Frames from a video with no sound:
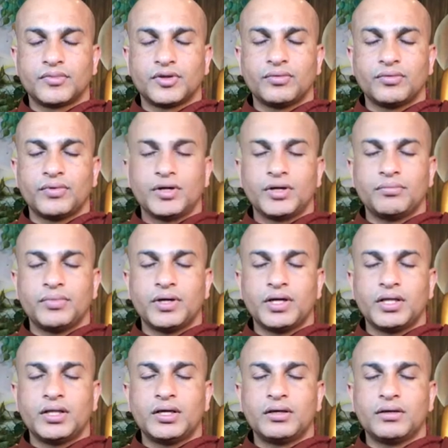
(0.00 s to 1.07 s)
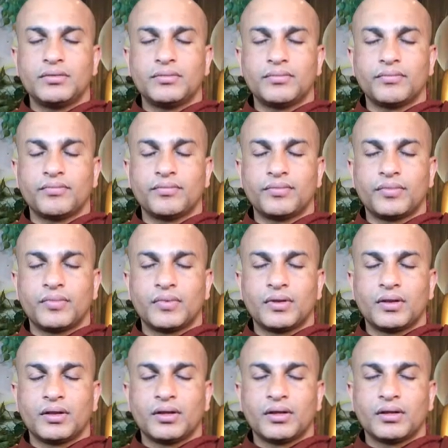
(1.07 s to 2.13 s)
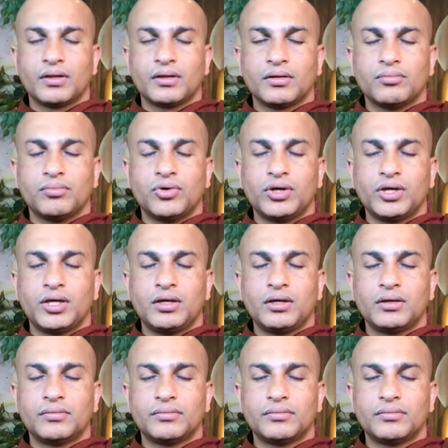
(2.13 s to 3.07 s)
the very breathing, the body,